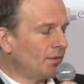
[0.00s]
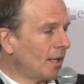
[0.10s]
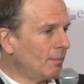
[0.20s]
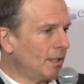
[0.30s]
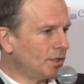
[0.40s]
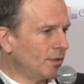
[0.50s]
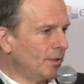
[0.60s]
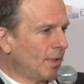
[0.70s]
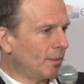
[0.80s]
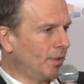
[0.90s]
As I
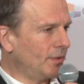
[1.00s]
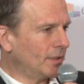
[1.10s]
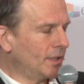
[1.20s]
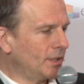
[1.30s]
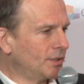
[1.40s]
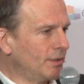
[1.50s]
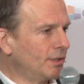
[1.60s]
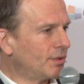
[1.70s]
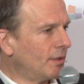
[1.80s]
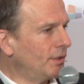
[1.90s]
mentioned in my presentation,
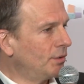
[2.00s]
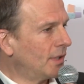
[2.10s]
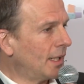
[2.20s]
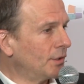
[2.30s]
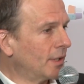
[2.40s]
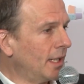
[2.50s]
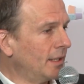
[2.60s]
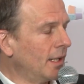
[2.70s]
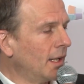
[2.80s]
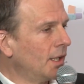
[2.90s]
intravenous
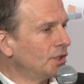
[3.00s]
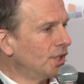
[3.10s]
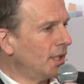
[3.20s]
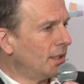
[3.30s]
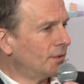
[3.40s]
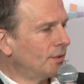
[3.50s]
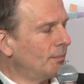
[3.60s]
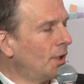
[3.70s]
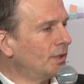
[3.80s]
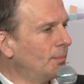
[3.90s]
lidocaine shares
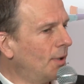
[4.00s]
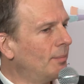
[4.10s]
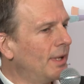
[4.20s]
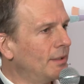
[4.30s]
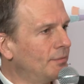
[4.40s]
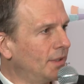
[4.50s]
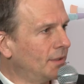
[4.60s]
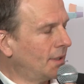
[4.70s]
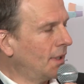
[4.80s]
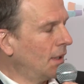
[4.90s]
multiple
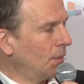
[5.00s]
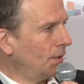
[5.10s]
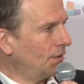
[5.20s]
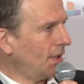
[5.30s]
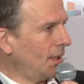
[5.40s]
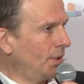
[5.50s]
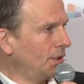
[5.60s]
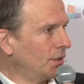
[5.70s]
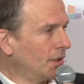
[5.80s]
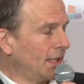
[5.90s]
benefits with
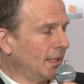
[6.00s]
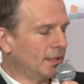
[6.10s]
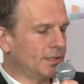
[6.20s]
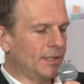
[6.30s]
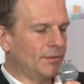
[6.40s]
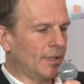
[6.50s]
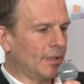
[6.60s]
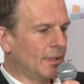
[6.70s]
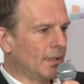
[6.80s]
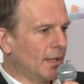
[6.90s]
epidural
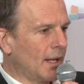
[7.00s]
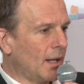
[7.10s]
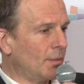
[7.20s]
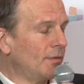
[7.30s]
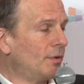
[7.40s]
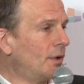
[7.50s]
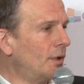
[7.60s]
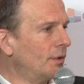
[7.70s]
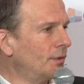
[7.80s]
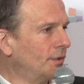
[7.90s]
analgesia.
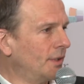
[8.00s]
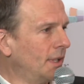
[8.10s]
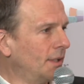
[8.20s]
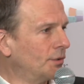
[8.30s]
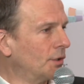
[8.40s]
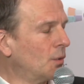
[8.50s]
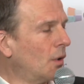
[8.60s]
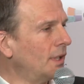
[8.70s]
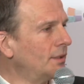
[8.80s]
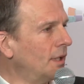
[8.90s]
However, the
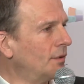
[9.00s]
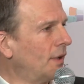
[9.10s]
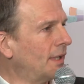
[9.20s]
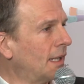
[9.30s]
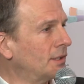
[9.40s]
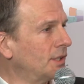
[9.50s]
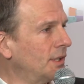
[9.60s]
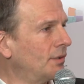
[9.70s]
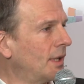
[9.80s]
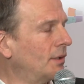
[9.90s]
quality of
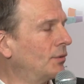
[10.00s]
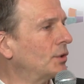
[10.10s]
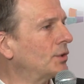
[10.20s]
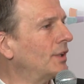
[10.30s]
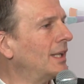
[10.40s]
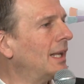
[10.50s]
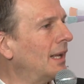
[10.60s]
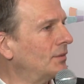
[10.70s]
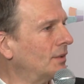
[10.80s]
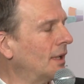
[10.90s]
analgesia is certainly
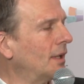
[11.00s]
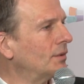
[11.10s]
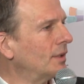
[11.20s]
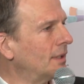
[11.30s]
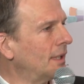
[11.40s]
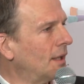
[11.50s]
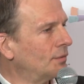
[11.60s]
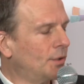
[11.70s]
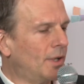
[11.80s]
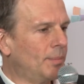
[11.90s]
less than
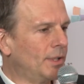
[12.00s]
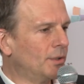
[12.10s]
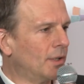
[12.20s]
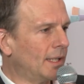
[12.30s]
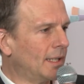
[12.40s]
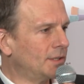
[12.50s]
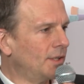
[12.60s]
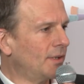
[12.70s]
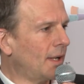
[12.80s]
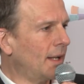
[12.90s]
after epidural
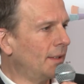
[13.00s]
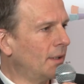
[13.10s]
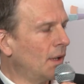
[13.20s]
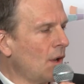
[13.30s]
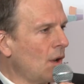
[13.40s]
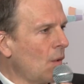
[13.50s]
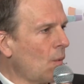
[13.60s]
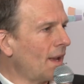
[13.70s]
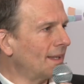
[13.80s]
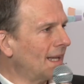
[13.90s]
analgesia, and
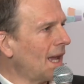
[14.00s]
one